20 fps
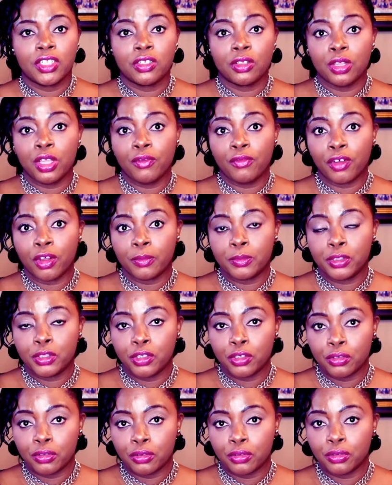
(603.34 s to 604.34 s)
to live up
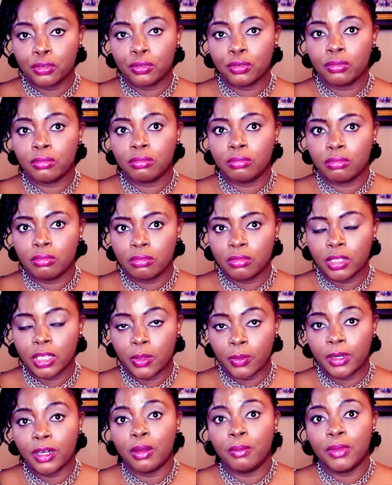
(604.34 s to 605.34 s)
to, they
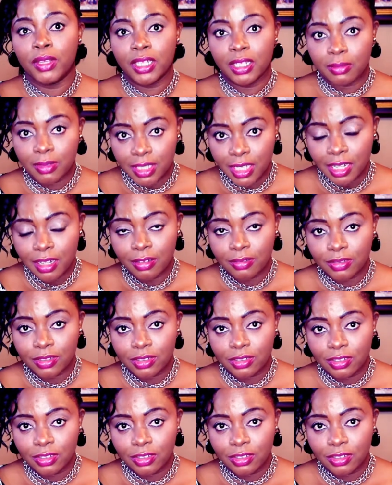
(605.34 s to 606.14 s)
were not being themselves.